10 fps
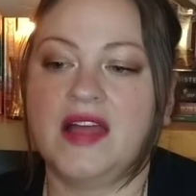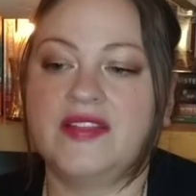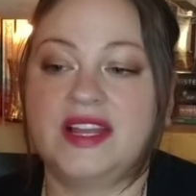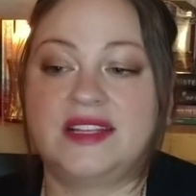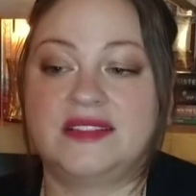
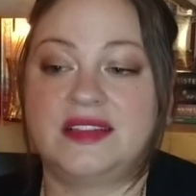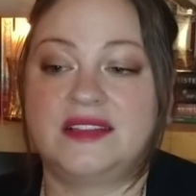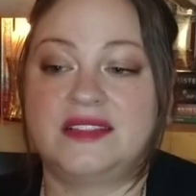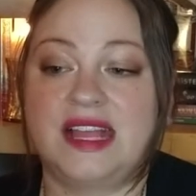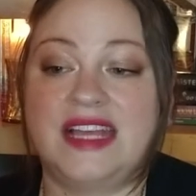And then it
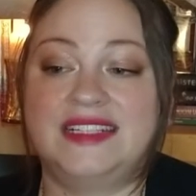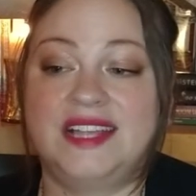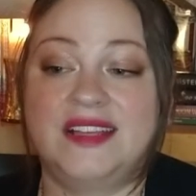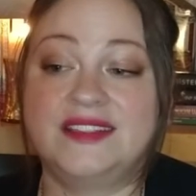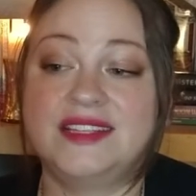says,
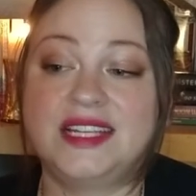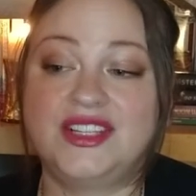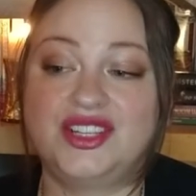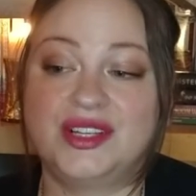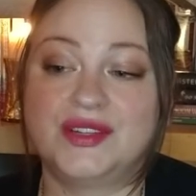
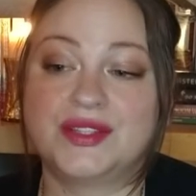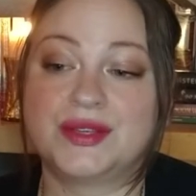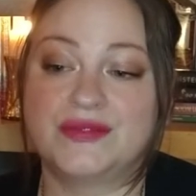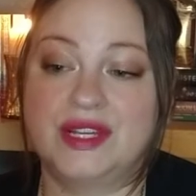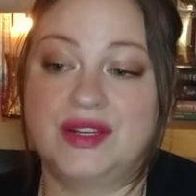intensity chills
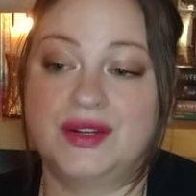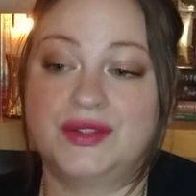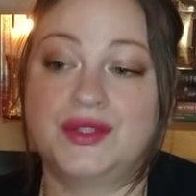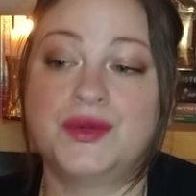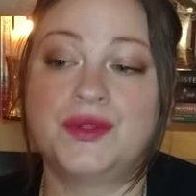the
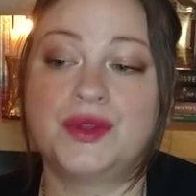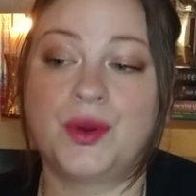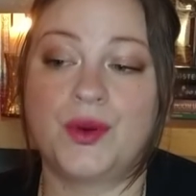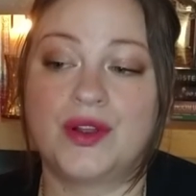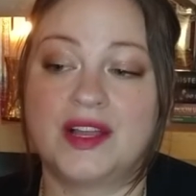reader to the
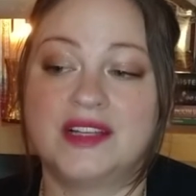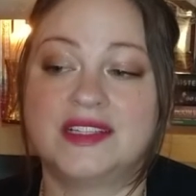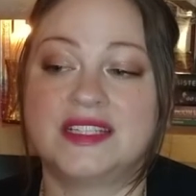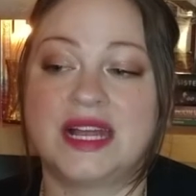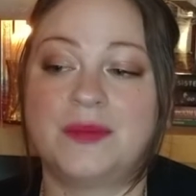core and
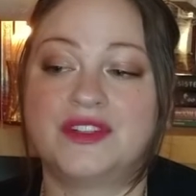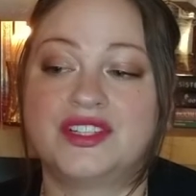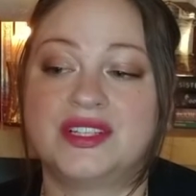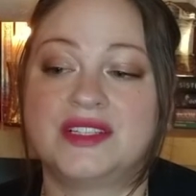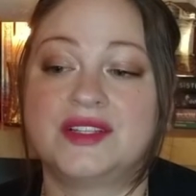
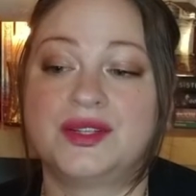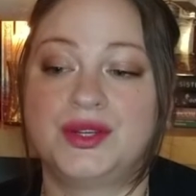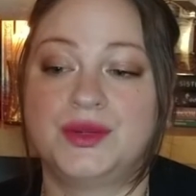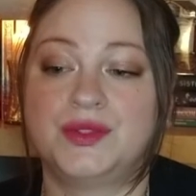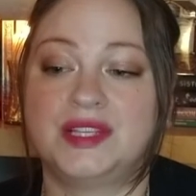establishes
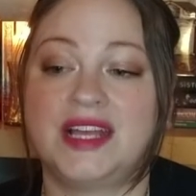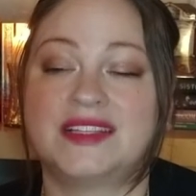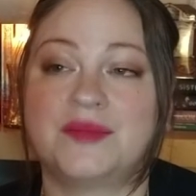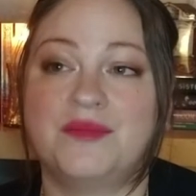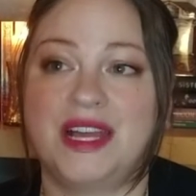Koontz
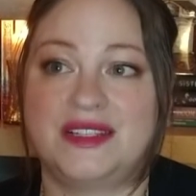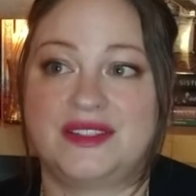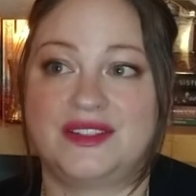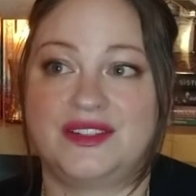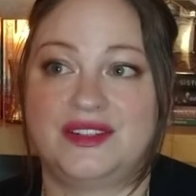as a
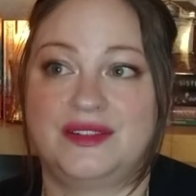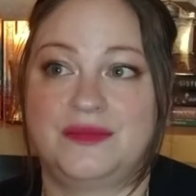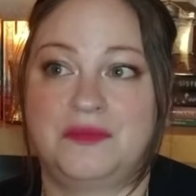master.